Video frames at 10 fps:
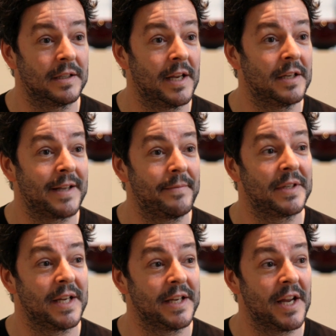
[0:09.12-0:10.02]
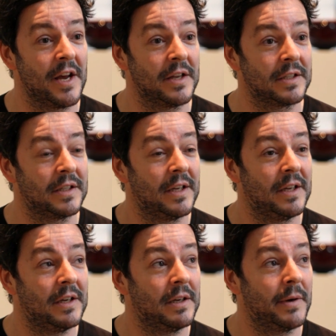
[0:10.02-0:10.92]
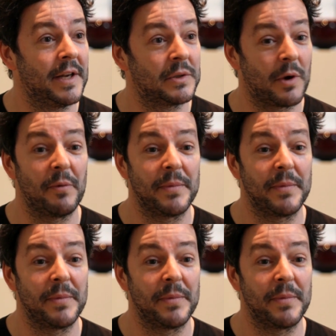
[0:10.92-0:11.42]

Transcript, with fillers: In 17 years, we're in 12